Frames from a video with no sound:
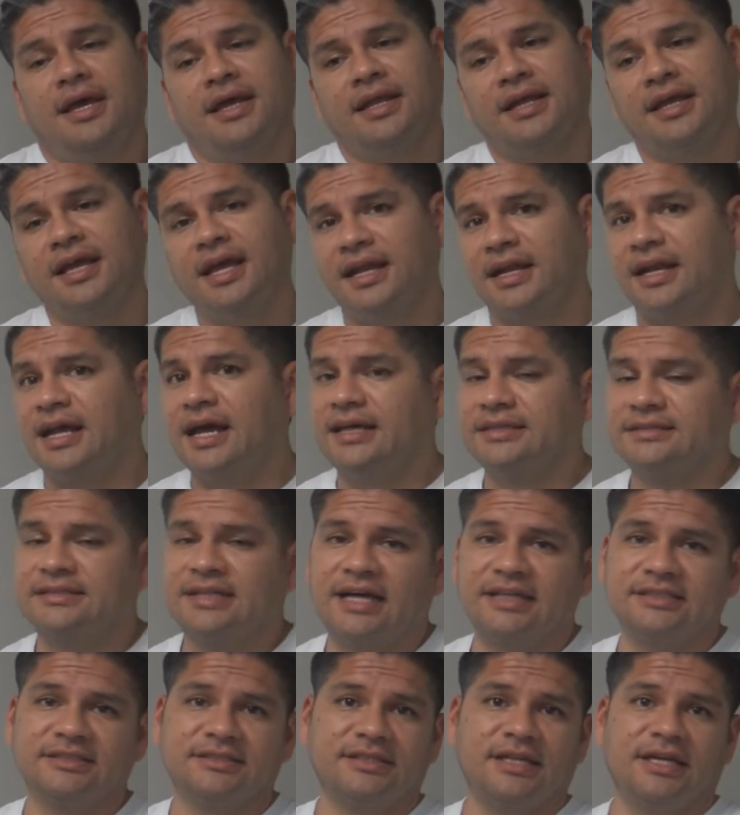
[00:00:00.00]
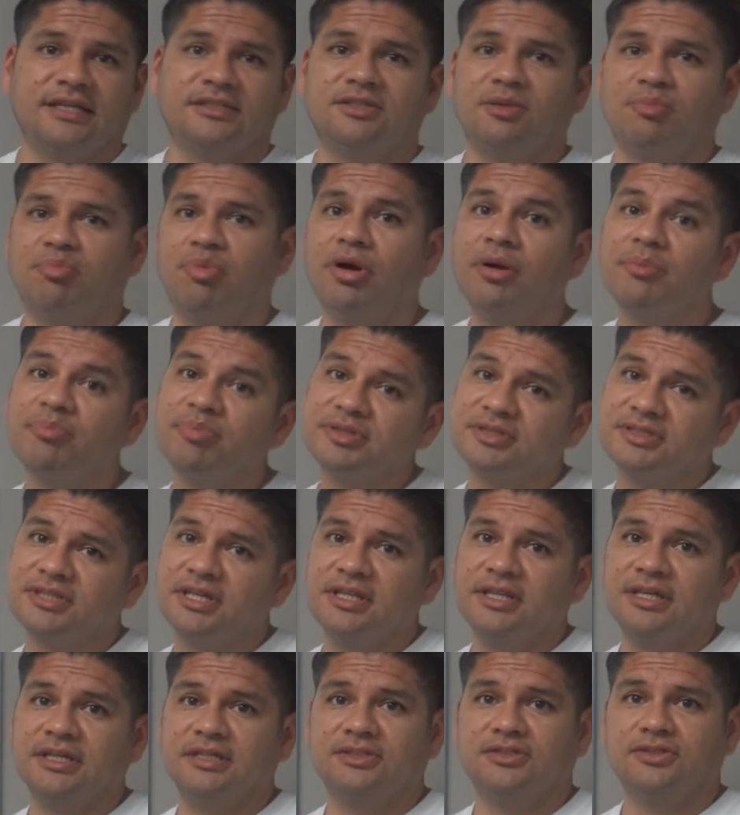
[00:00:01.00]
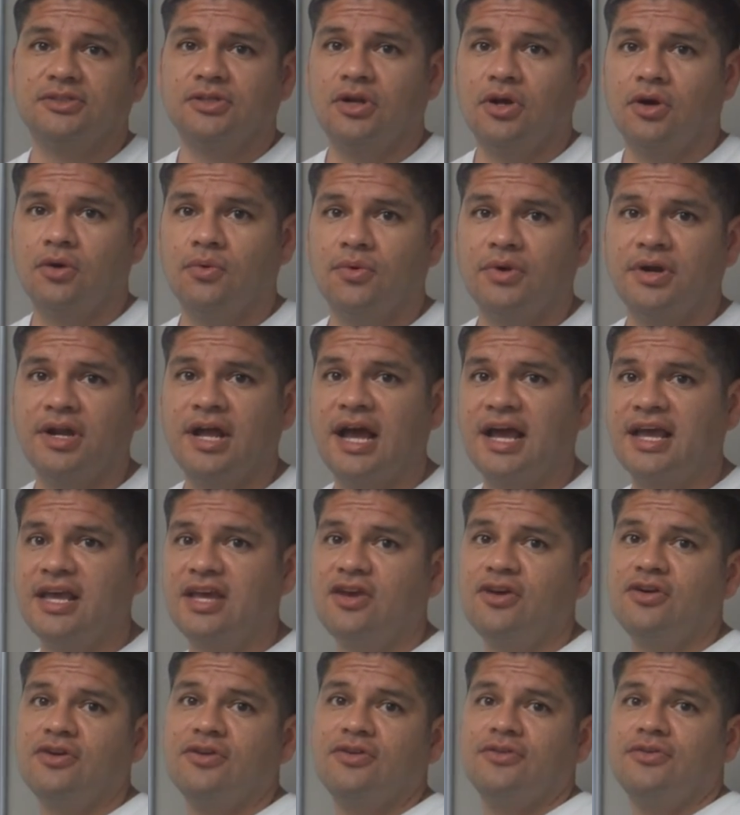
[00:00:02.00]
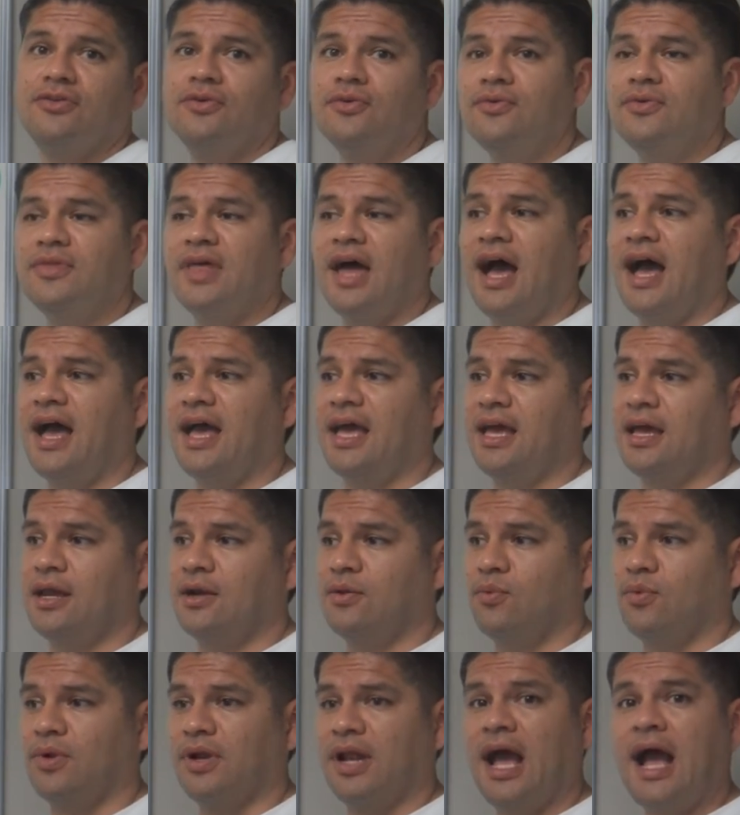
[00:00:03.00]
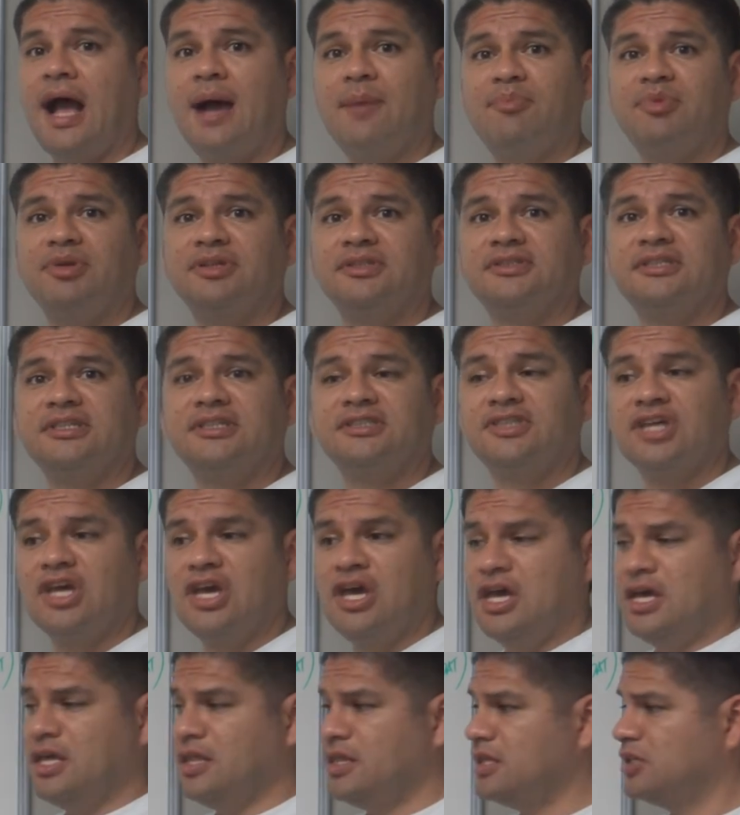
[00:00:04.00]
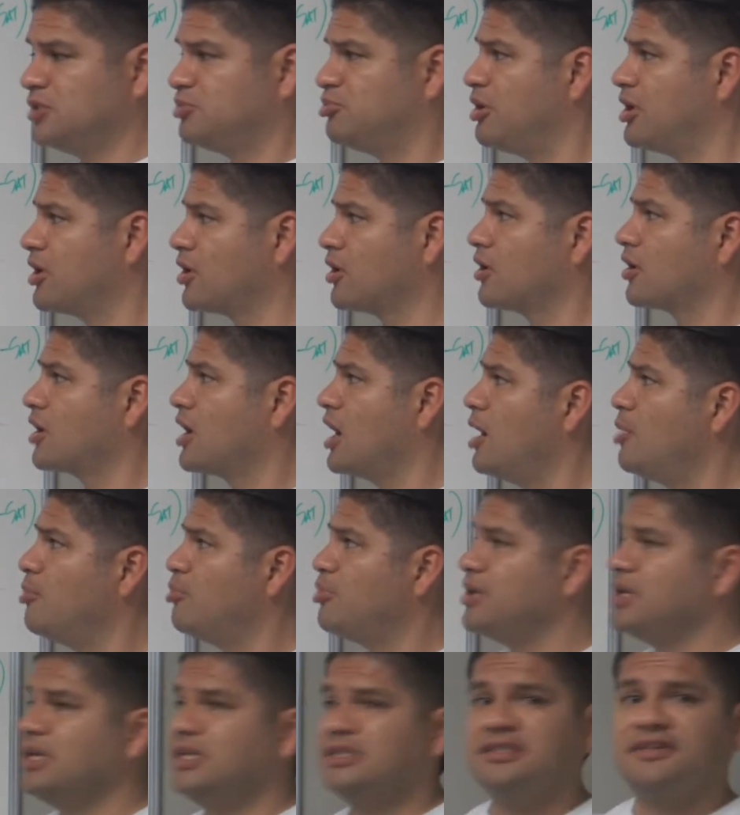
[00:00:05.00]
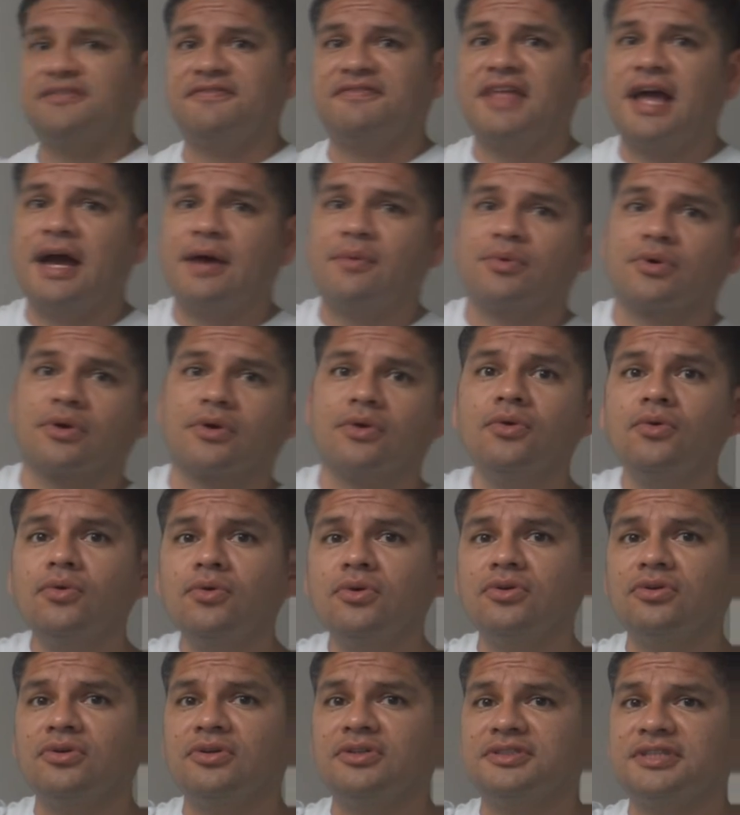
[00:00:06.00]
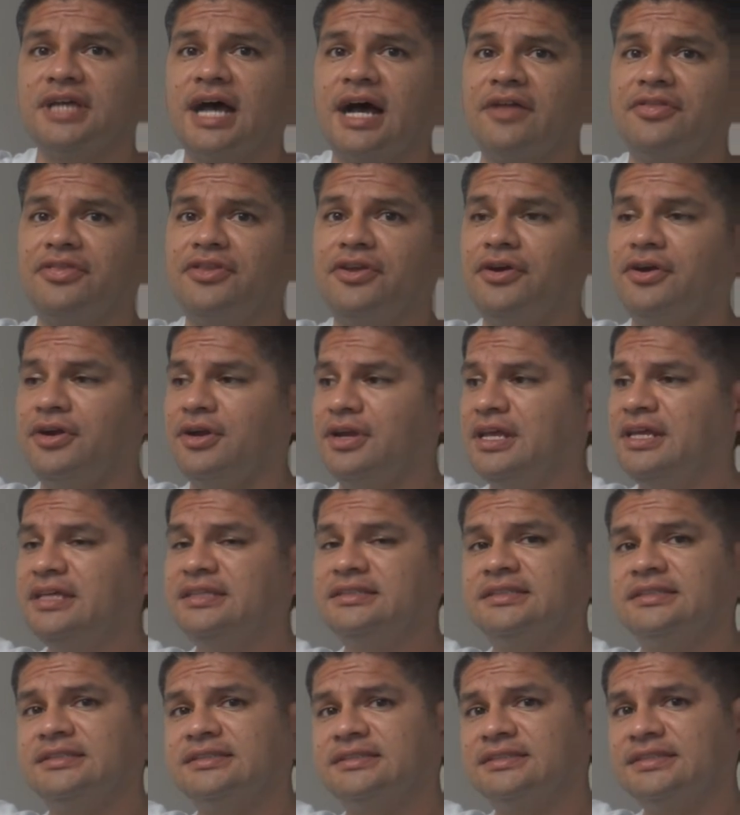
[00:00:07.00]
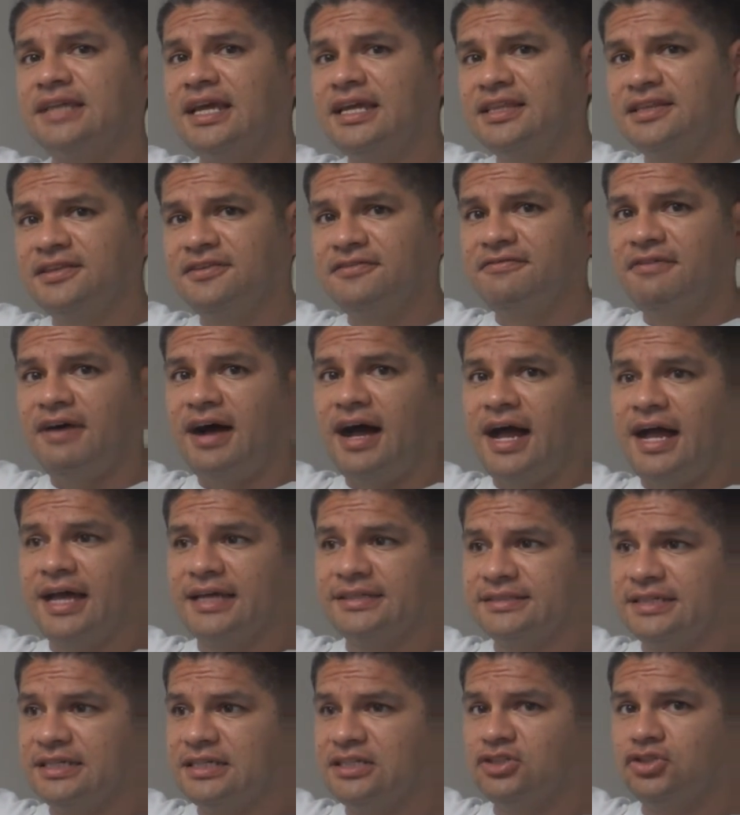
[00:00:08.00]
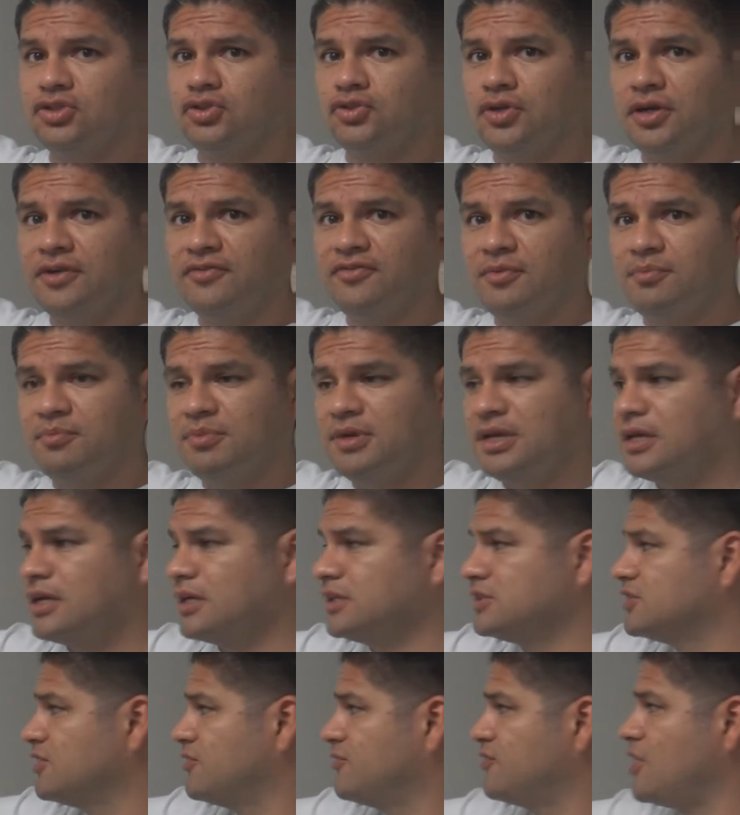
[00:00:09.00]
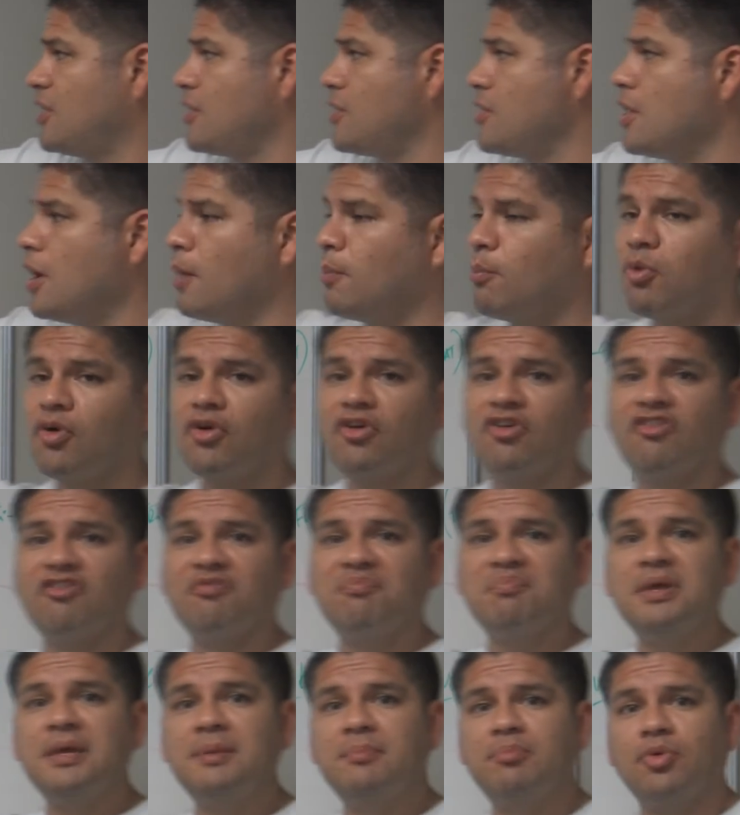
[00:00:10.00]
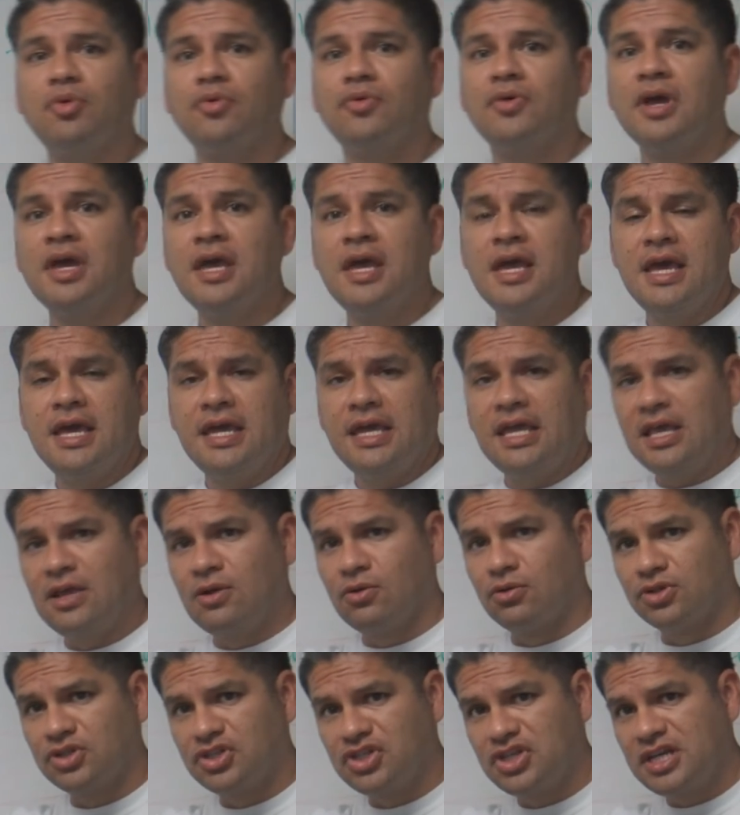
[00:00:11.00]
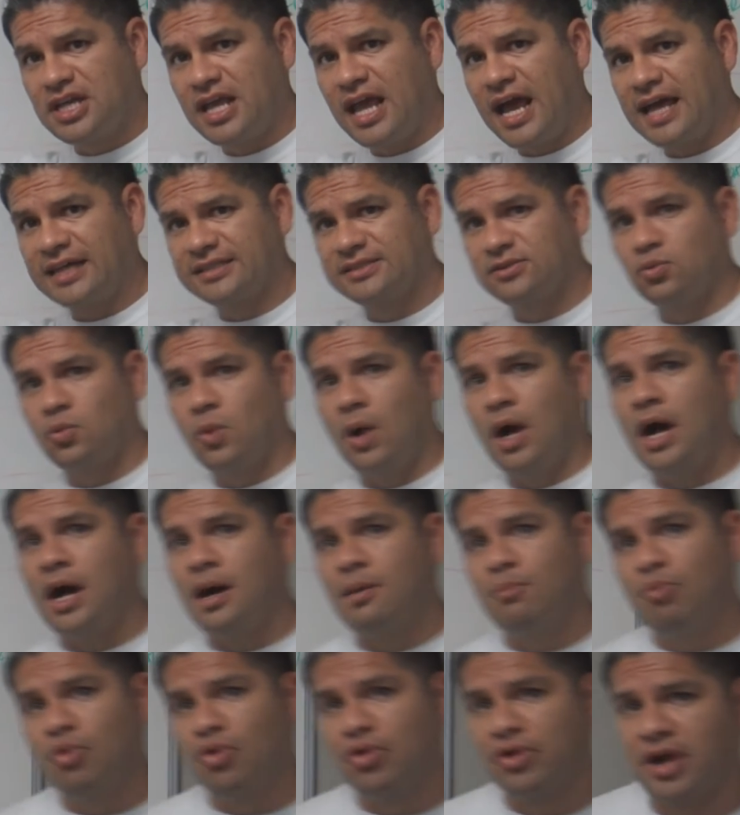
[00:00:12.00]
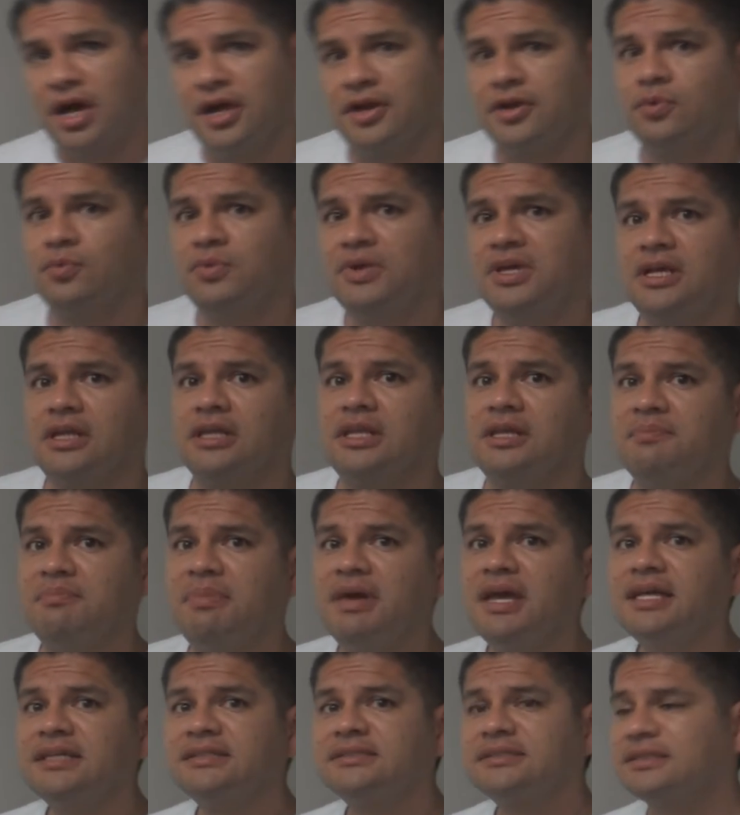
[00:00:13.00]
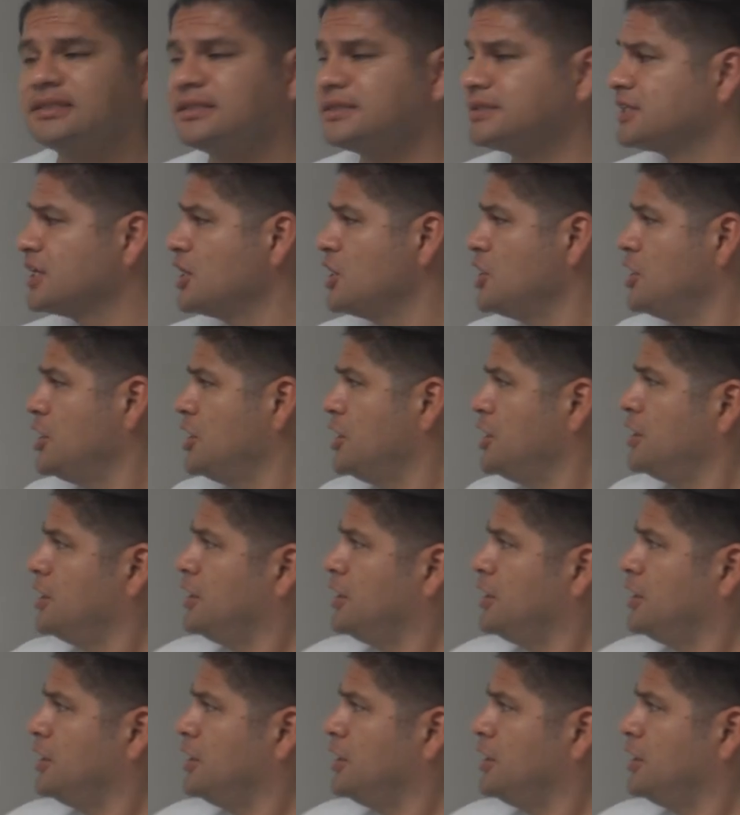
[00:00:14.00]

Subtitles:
And again, guys, that's the purpose of this. You know, we're not here to do that. And what happens is these bigger companies, if that recruiter is out there and he's incentivized and he's driven because of the number of people he or she has to onboard on a weekly basis,